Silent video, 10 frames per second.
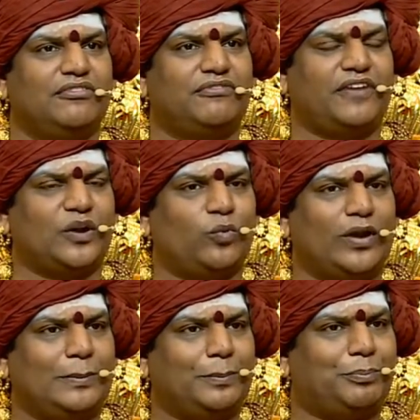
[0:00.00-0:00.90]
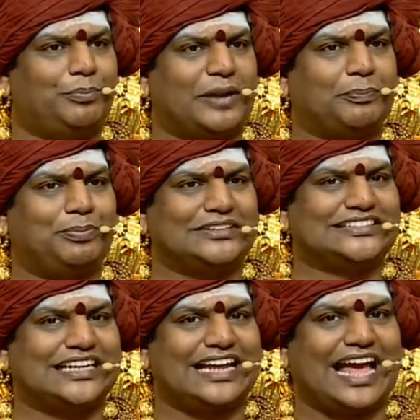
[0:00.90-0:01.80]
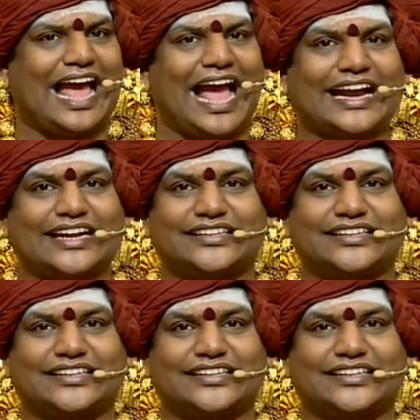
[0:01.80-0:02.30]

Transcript: for one purpose and act